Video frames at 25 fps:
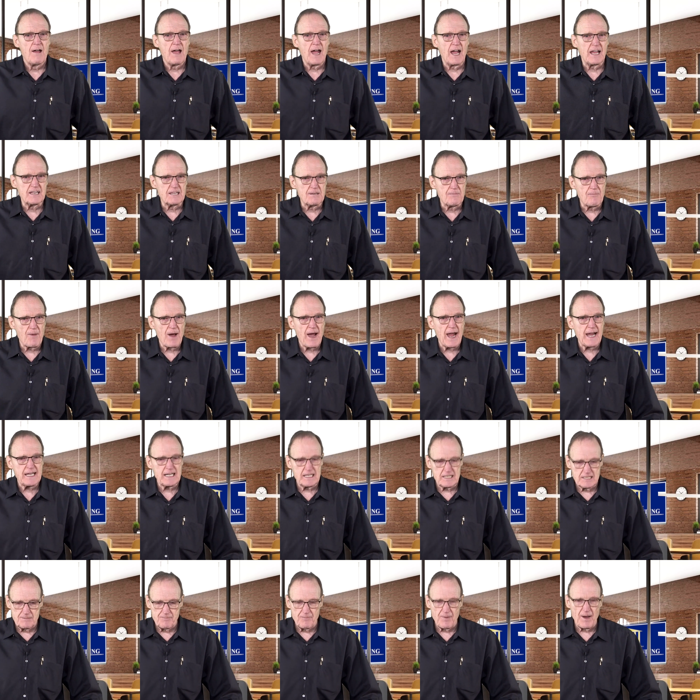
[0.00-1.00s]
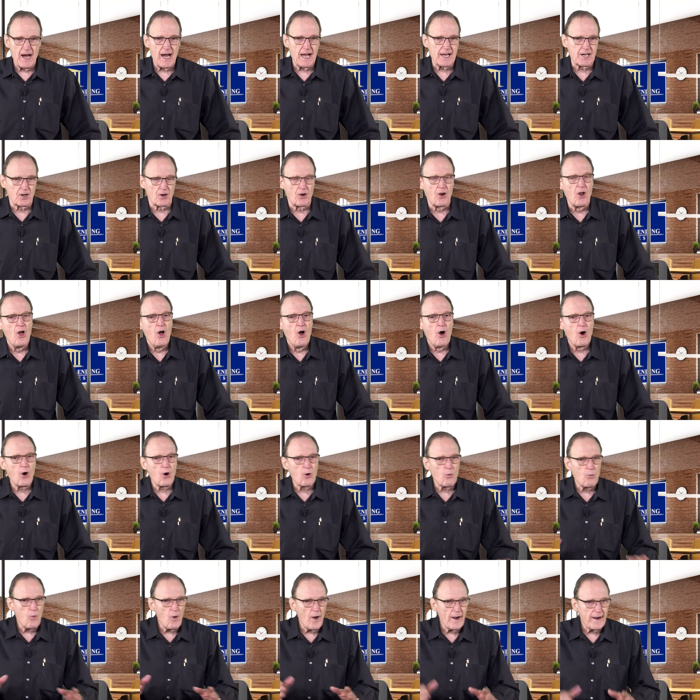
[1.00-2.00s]
in the mind of the buyer
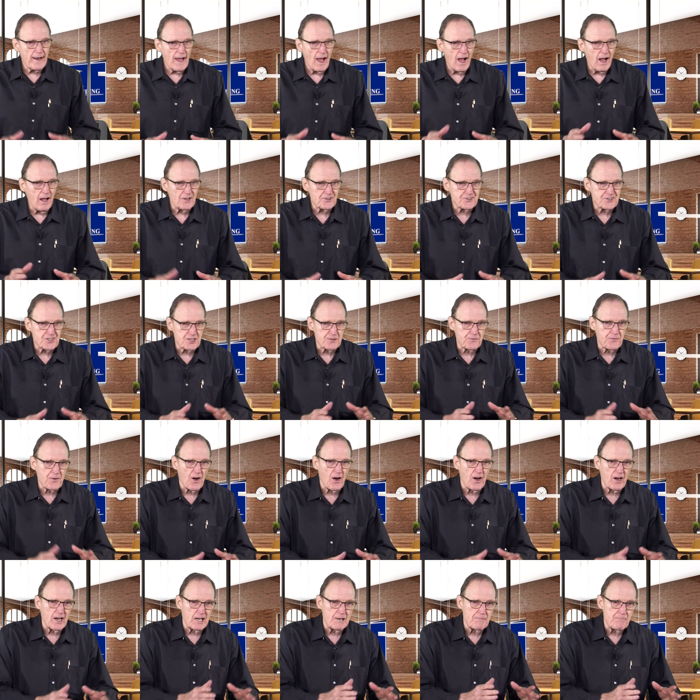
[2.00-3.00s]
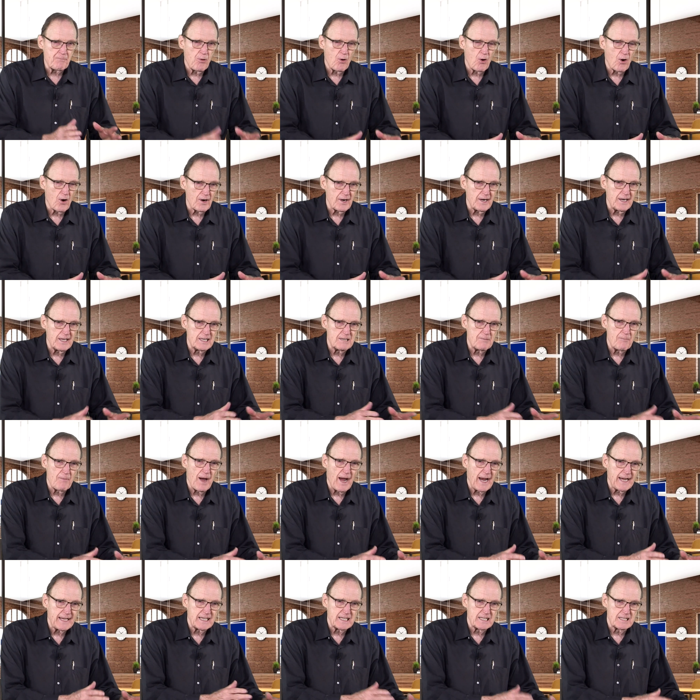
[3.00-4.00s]
or what else is very important in the
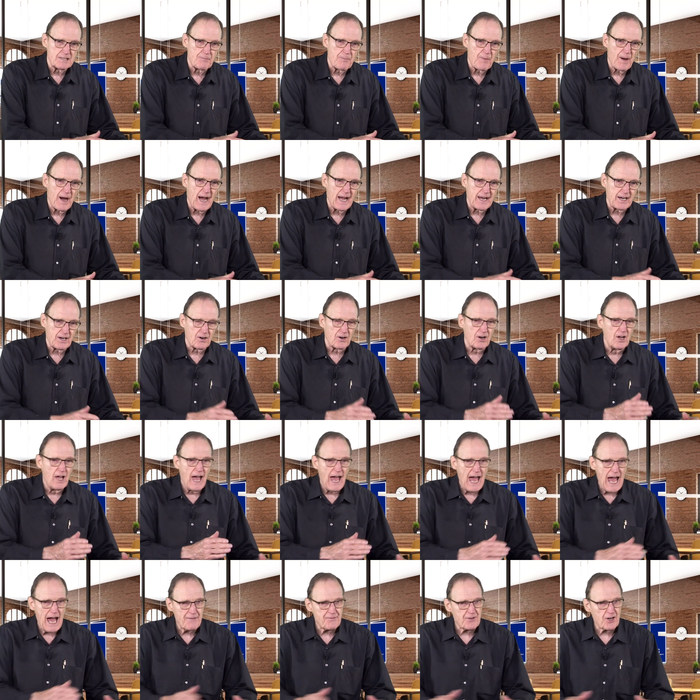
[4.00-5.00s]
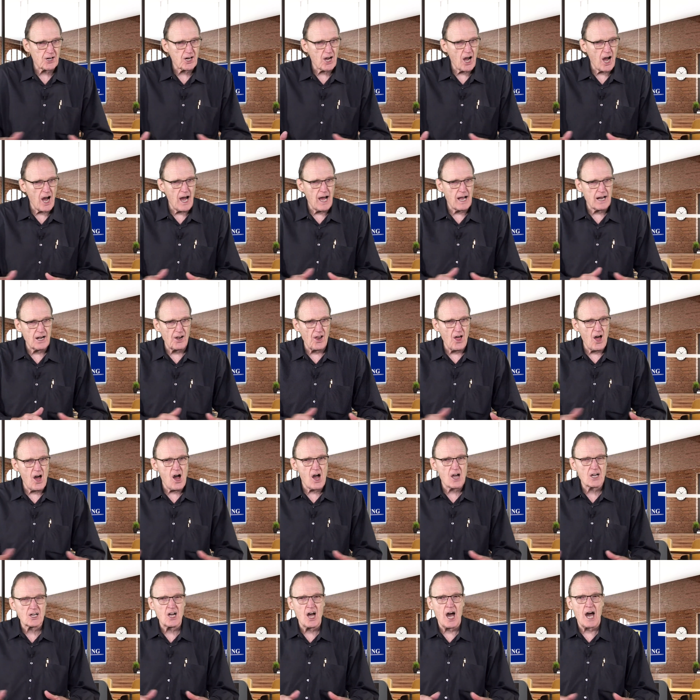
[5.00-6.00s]
mind of the buyer. Have a
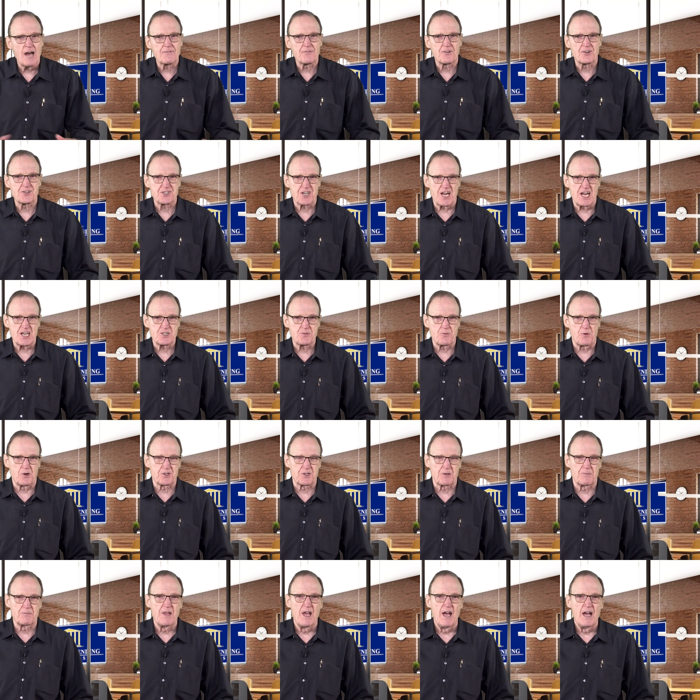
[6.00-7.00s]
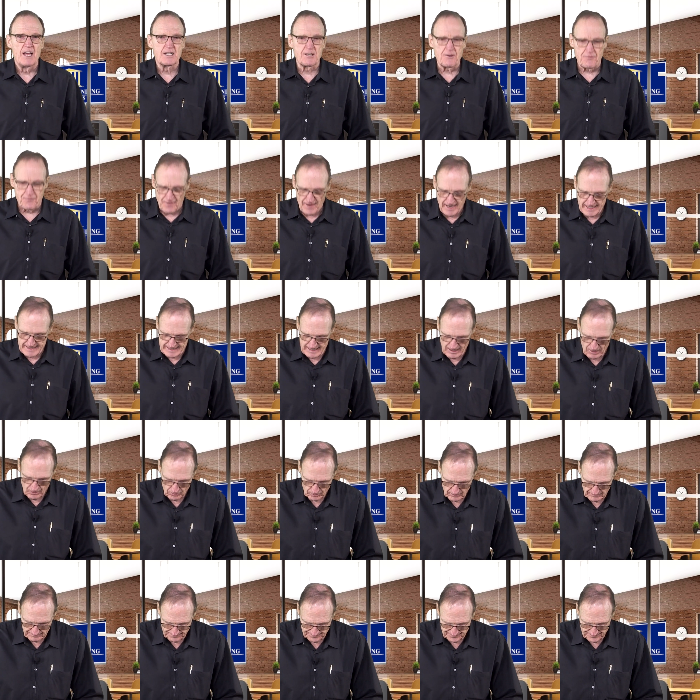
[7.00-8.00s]
long conversation with them to find
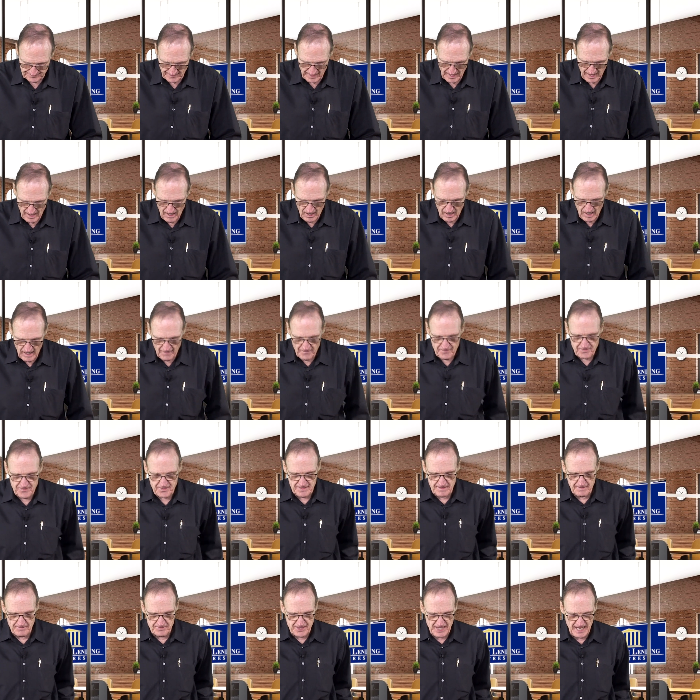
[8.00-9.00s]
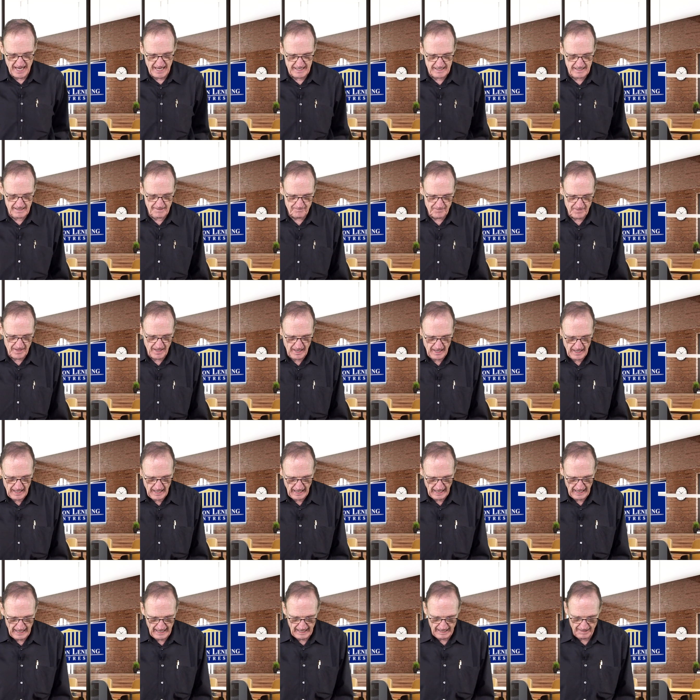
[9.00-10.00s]
out. Then
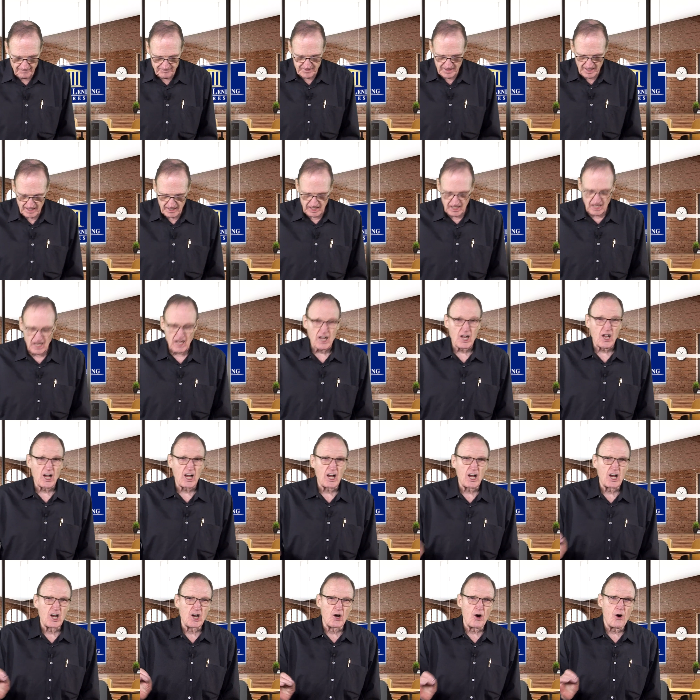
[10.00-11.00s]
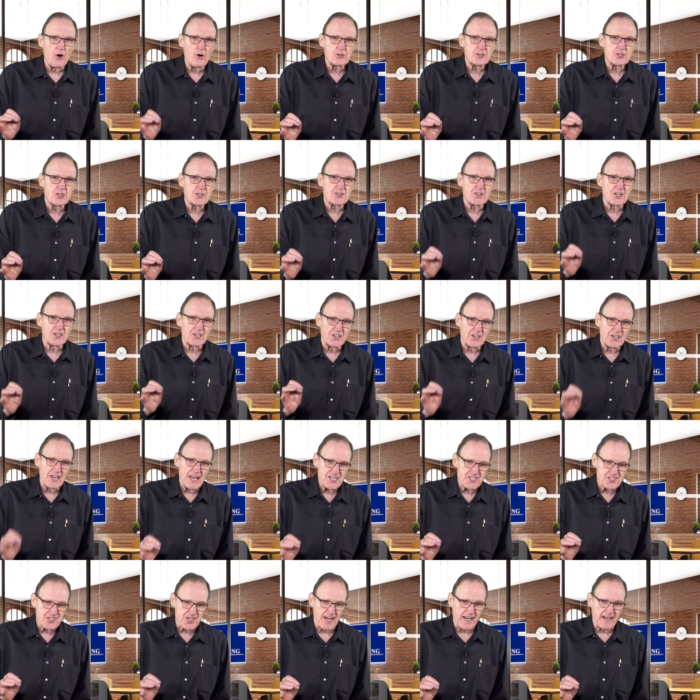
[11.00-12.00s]
go to the
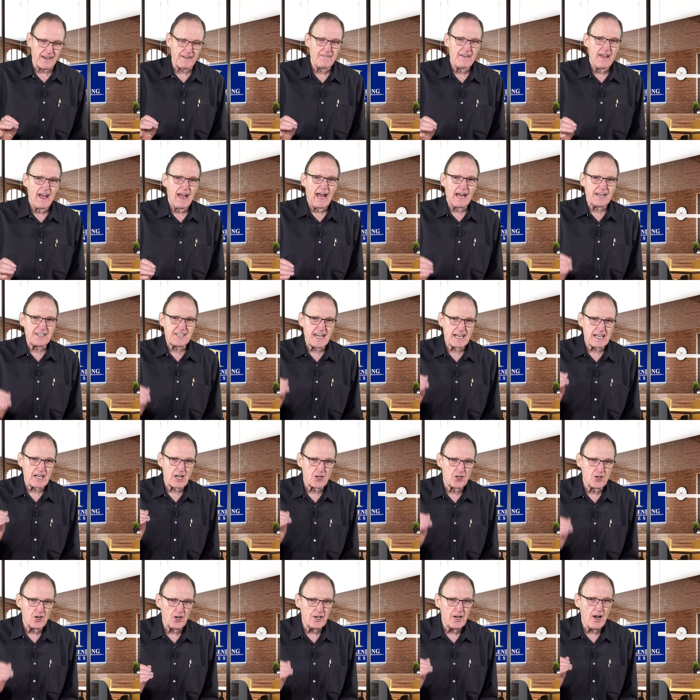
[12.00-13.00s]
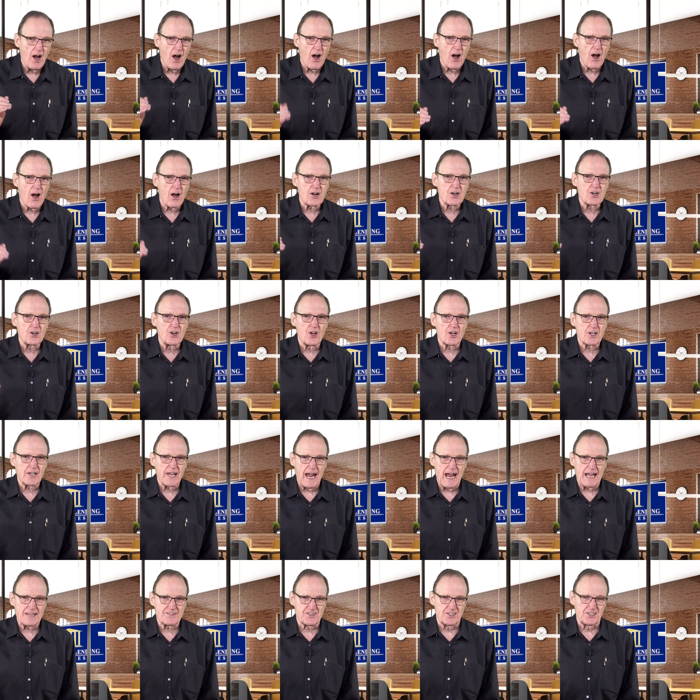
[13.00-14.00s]
listing and take a good hard look
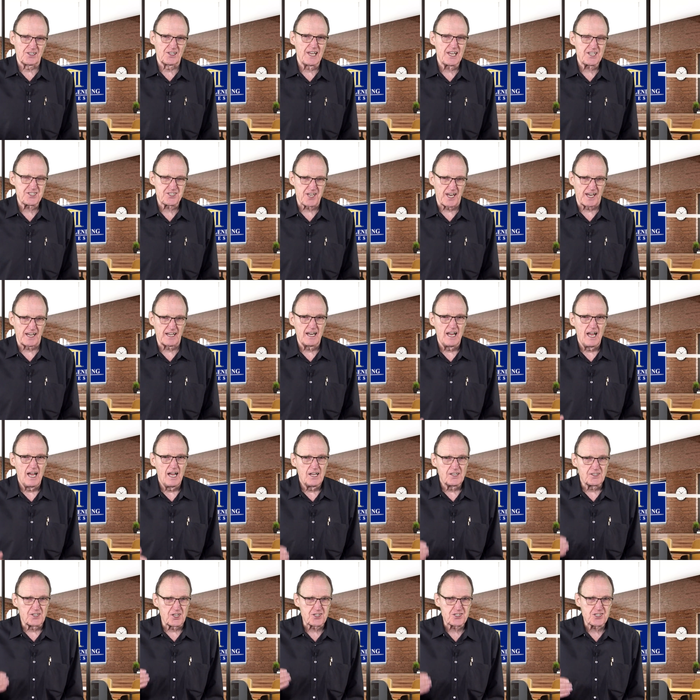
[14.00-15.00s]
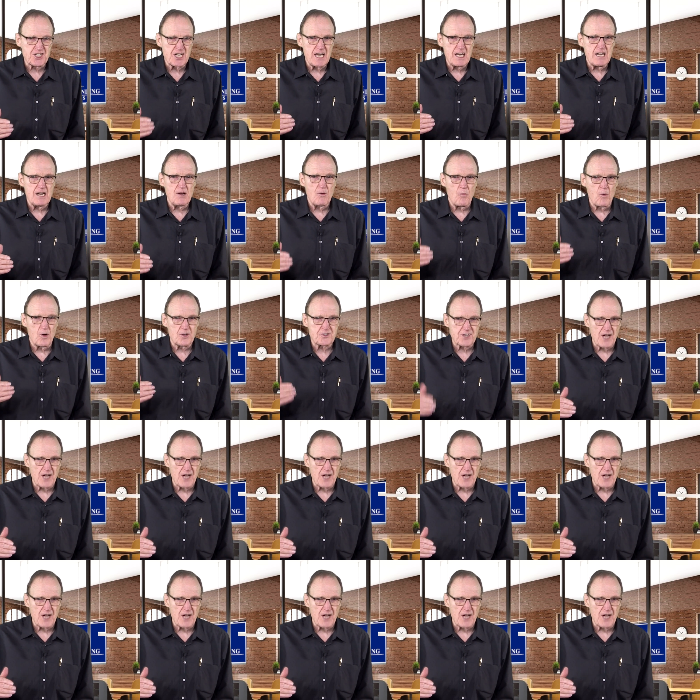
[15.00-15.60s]
at the listing to see what's